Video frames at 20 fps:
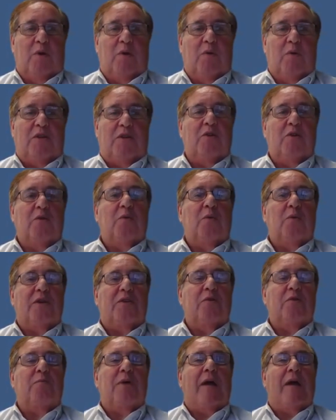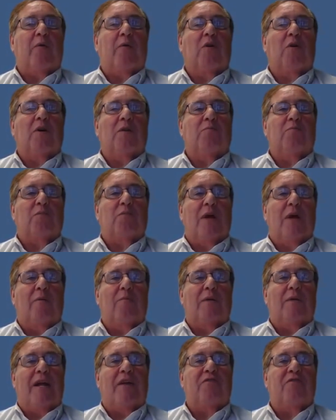we do payroll and
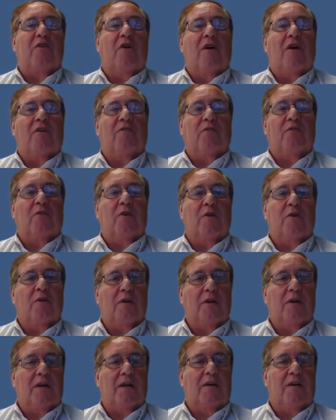HR for